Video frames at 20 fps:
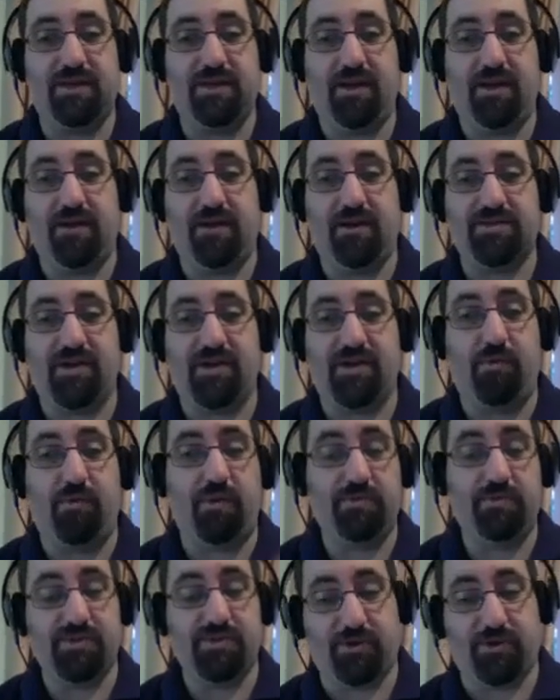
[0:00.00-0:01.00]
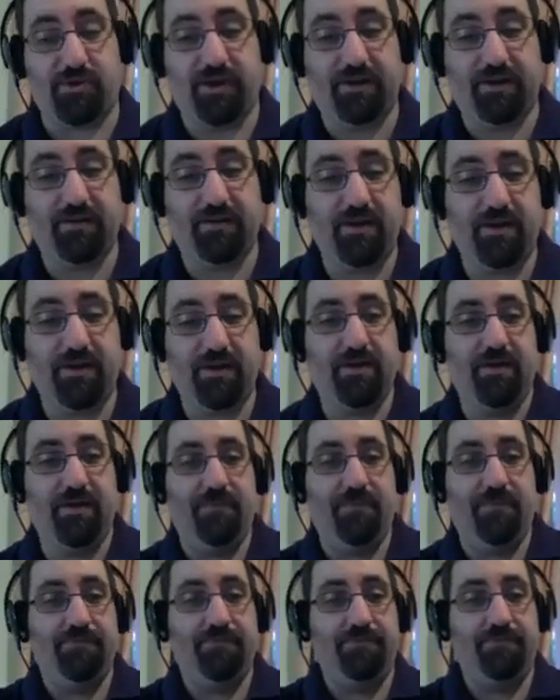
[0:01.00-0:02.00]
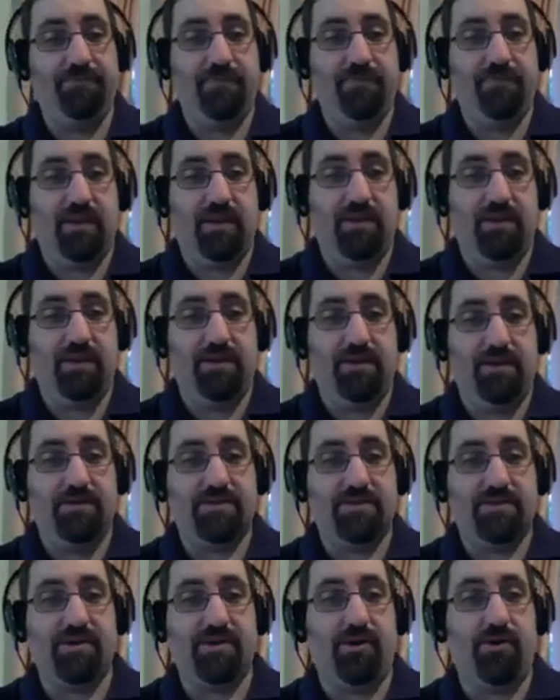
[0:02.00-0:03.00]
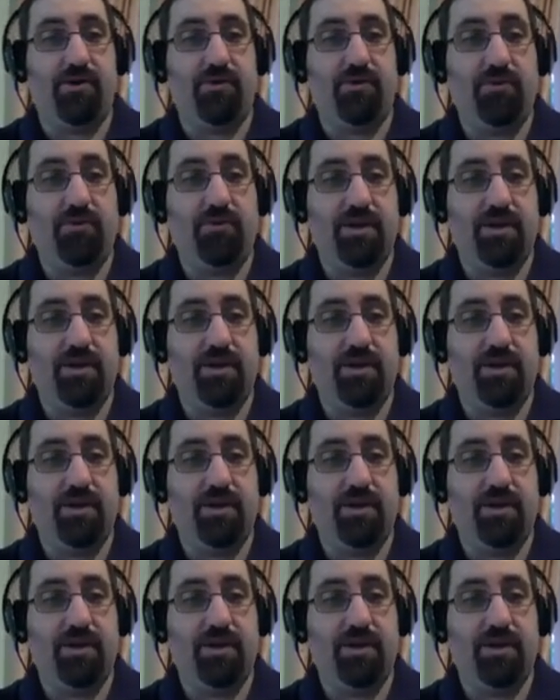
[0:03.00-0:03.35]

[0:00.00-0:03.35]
and I saw what was working. So